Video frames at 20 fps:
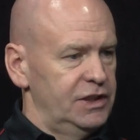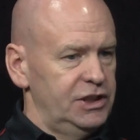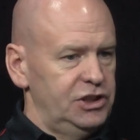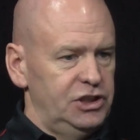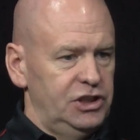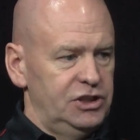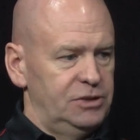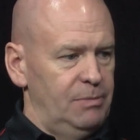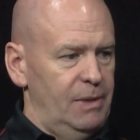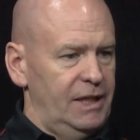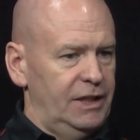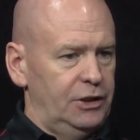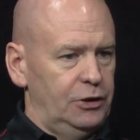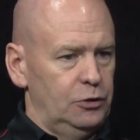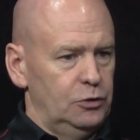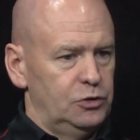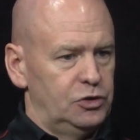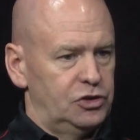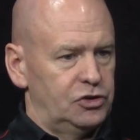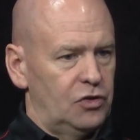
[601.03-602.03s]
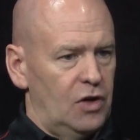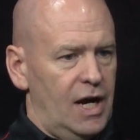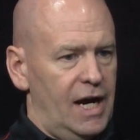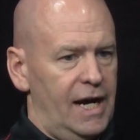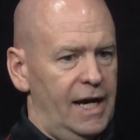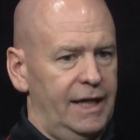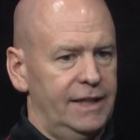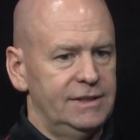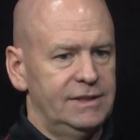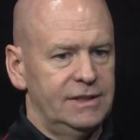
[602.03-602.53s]
she's made huge
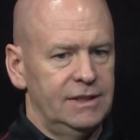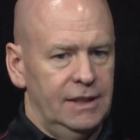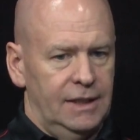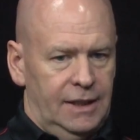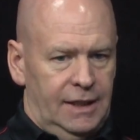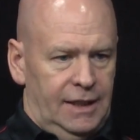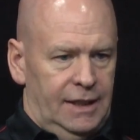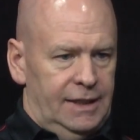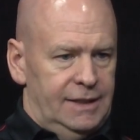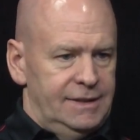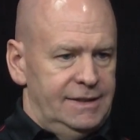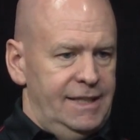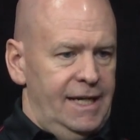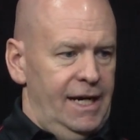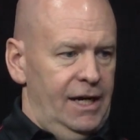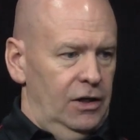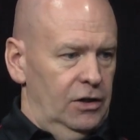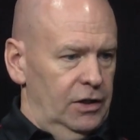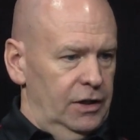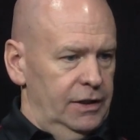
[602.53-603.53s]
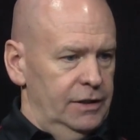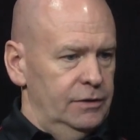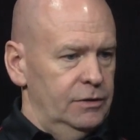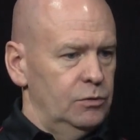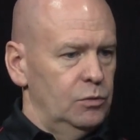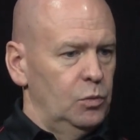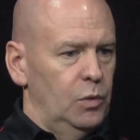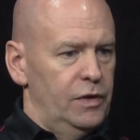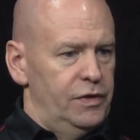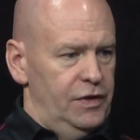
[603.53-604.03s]
strides. Taryn,
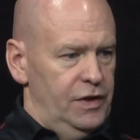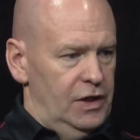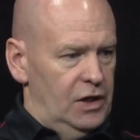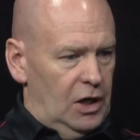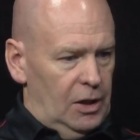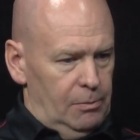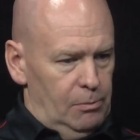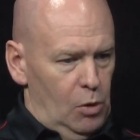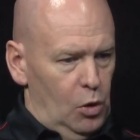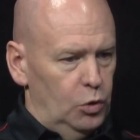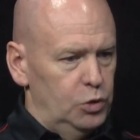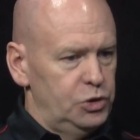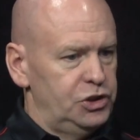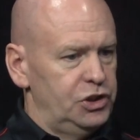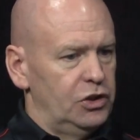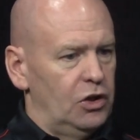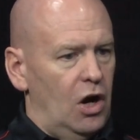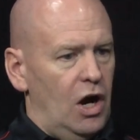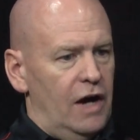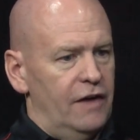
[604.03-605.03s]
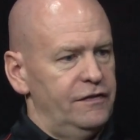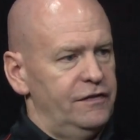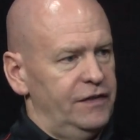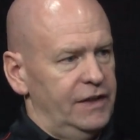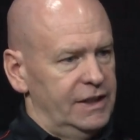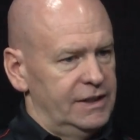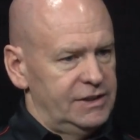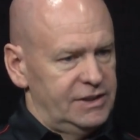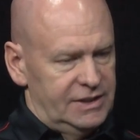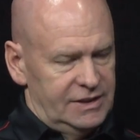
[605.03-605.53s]
within our motion
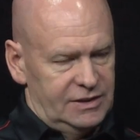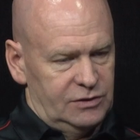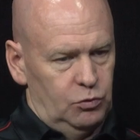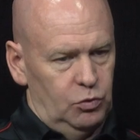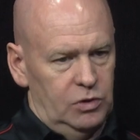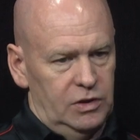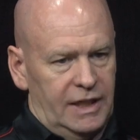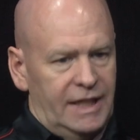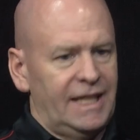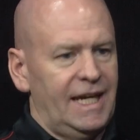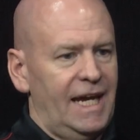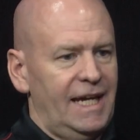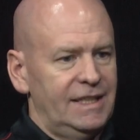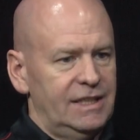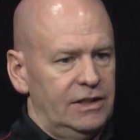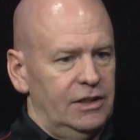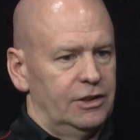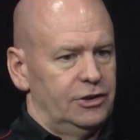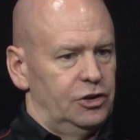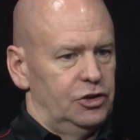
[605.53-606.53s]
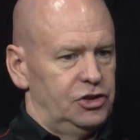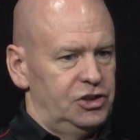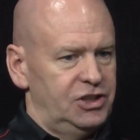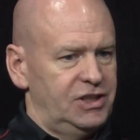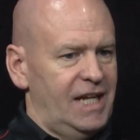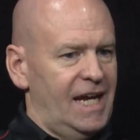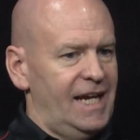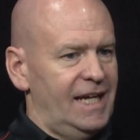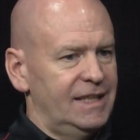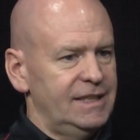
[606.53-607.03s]
offense, has really gained an
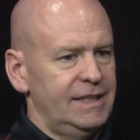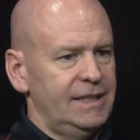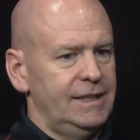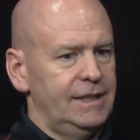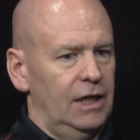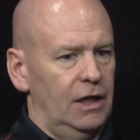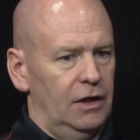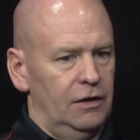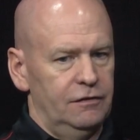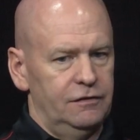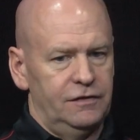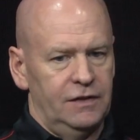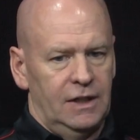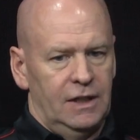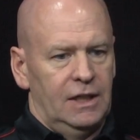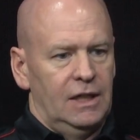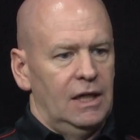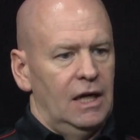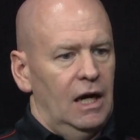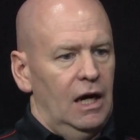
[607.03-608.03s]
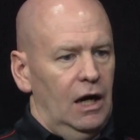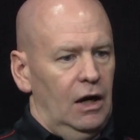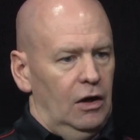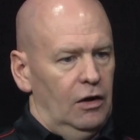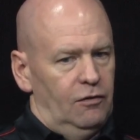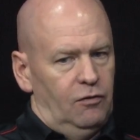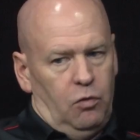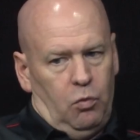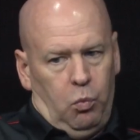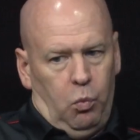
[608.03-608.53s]
understanding of
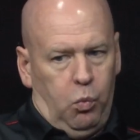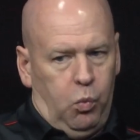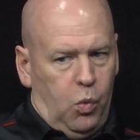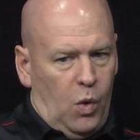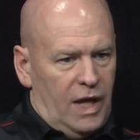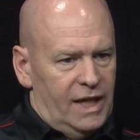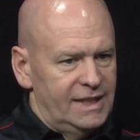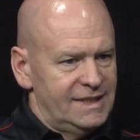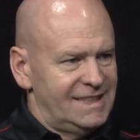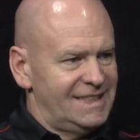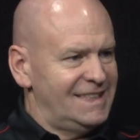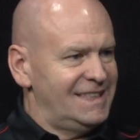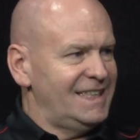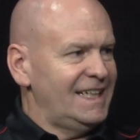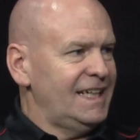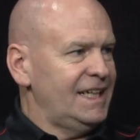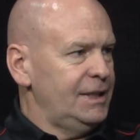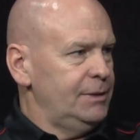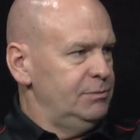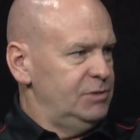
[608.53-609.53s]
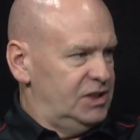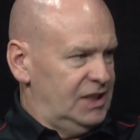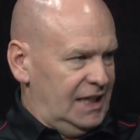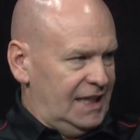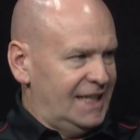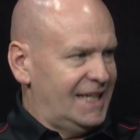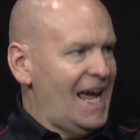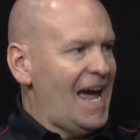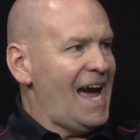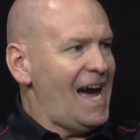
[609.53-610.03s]
when seams and
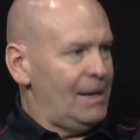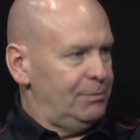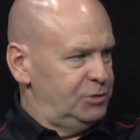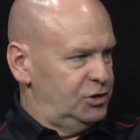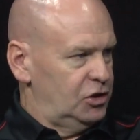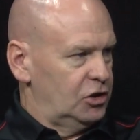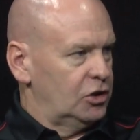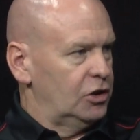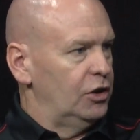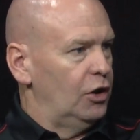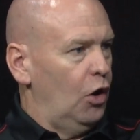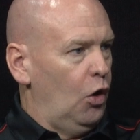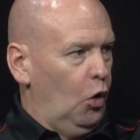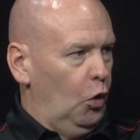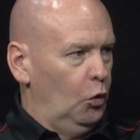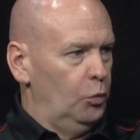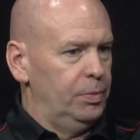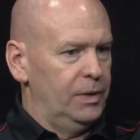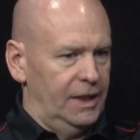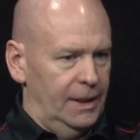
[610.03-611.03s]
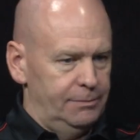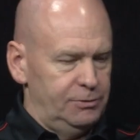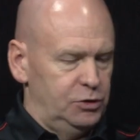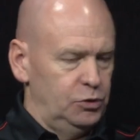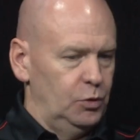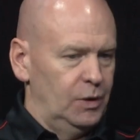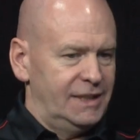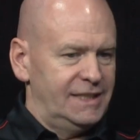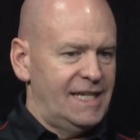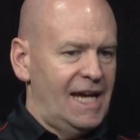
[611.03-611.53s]
gaps are going to open up
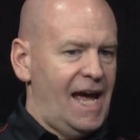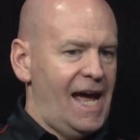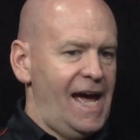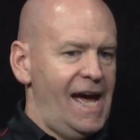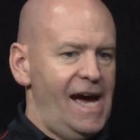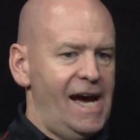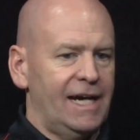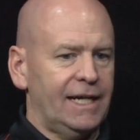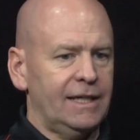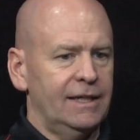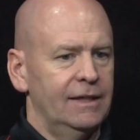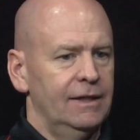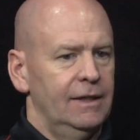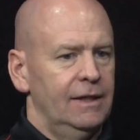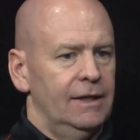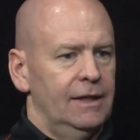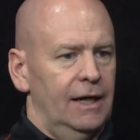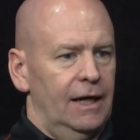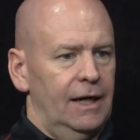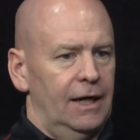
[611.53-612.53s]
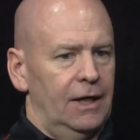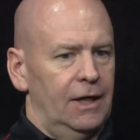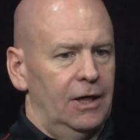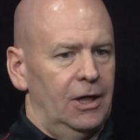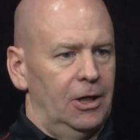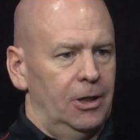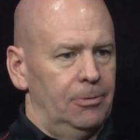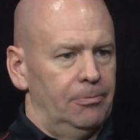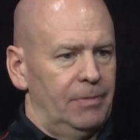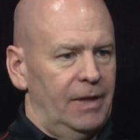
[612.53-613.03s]
to attack.
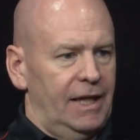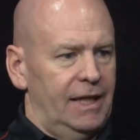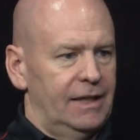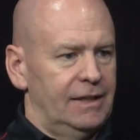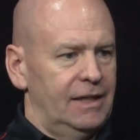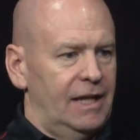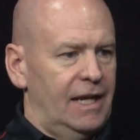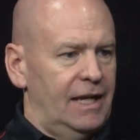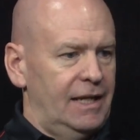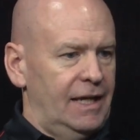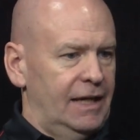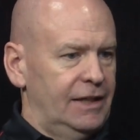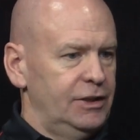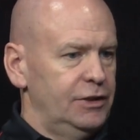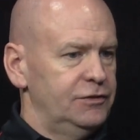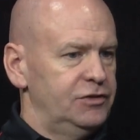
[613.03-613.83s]
And you've